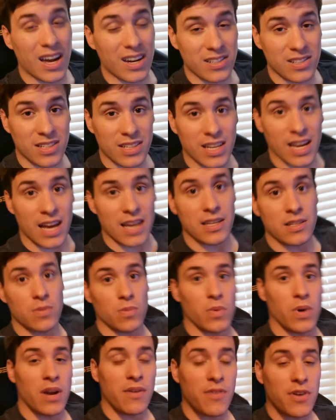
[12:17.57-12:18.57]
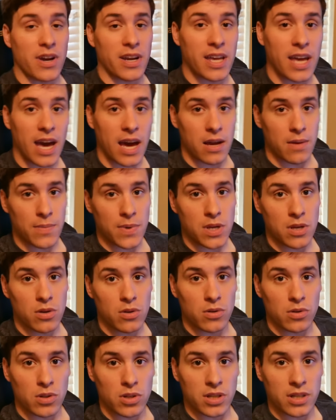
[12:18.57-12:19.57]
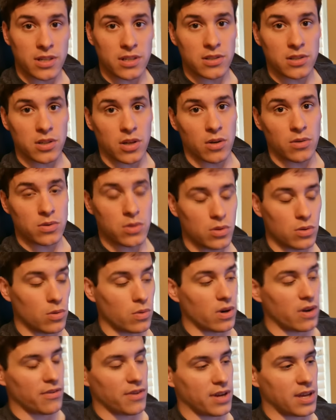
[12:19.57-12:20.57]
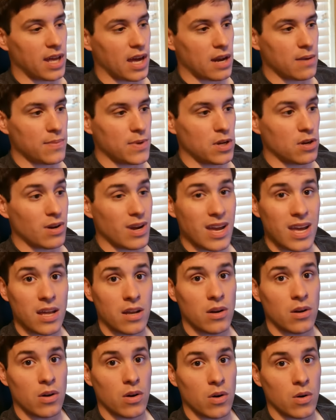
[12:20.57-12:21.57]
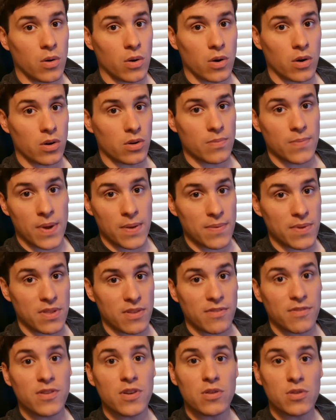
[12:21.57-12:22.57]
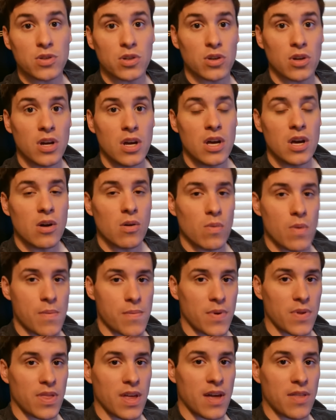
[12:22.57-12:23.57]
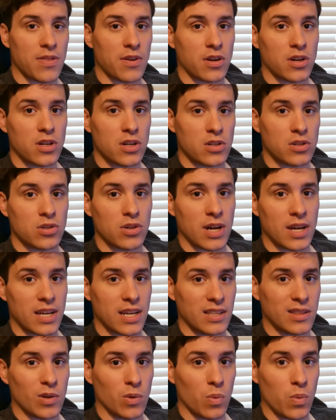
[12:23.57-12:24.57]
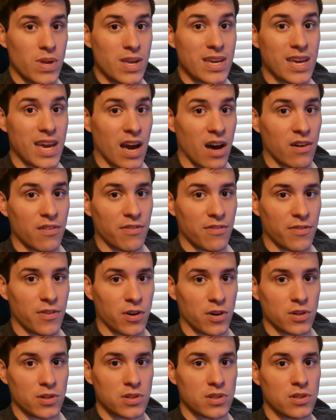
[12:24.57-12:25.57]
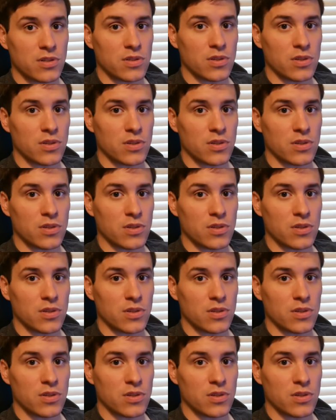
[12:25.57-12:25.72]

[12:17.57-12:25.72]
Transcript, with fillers: Honestly, guys, whatever academy you were looking to go to or whatever academy you're in or maybe in the future, remember that they're going to try to get the week out first.